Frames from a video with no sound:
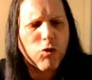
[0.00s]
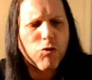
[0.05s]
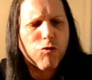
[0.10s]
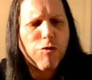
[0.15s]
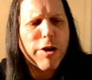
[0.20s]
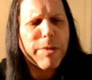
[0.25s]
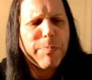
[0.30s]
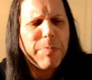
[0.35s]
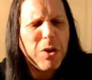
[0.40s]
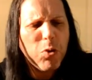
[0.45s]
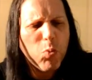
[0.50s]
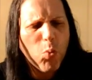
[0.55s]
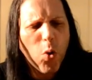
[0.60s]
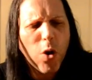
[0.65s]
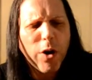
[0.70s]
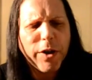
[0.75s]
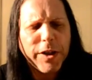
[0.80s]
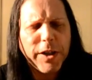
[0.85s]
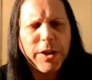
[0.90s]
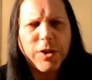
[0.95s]
Grapey,
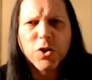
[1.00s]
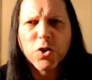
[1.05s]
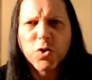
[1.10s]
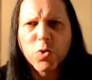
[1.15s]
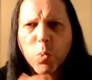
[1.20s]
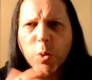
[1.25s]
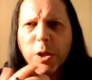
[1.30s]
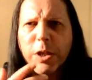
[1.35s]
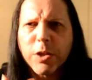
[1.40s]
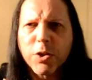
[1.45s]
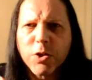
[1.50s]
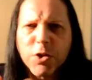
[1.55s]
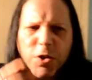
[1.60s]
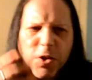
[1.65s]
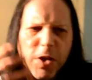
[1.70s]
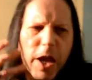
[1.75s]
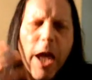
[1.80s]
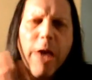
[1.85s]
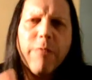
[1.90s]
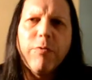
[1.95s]
winey sweetness
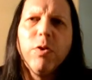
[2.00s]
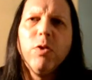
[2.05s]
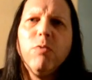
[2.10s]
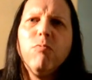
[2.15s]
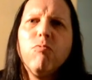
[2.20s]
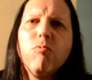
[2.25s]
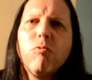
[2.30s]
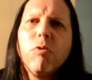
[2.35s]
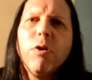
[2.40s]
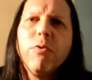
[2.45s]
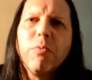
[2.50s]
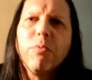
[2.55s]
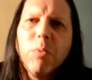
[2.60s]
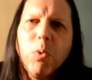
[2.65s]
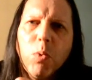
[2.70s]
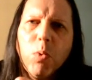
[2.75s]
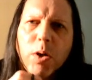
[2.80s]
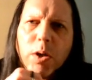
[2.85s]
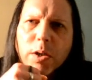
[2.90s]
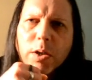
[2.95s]
is evident right from the
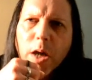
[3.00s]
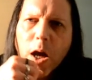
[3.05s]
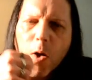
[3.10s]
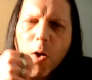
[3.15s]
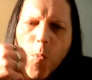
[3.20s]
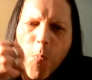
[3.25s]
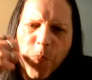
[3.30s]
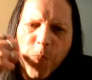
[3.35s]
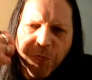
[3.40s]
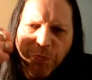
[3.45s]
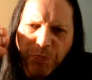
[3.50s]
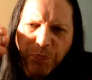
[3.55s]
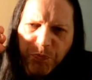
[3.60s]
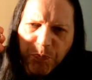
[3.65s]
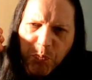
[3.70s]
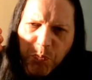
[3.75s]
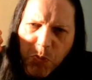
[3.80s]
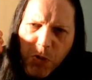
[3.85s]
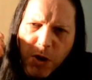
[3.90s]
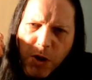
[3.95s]
word go.
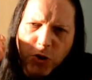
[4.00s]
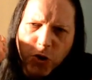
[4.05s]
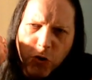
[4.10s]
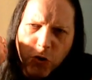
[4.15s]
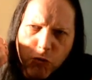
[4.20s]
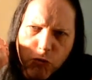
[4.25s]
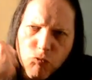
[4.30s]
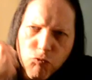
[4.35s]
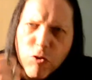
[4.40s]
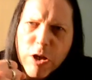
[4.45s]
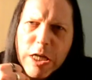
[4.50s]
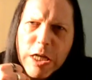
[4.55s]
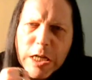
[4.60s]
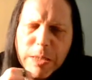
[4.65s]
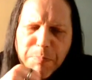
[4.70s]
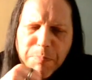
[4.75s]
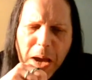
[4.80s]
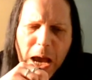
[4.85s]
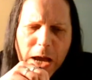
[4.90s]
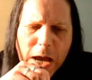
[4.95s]
Sort of
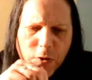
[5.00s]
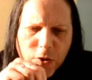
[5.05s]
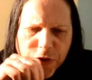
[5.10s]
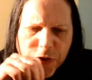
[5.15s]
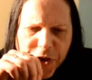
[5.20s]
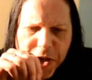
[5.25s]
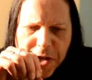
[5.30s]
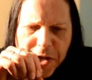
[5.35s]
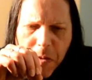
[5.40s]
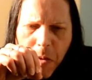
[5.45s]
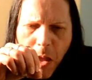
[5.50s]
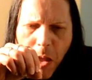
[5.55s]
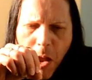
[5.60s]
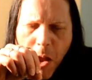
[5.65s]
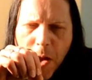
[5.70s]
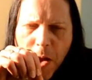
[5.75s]
really powers in.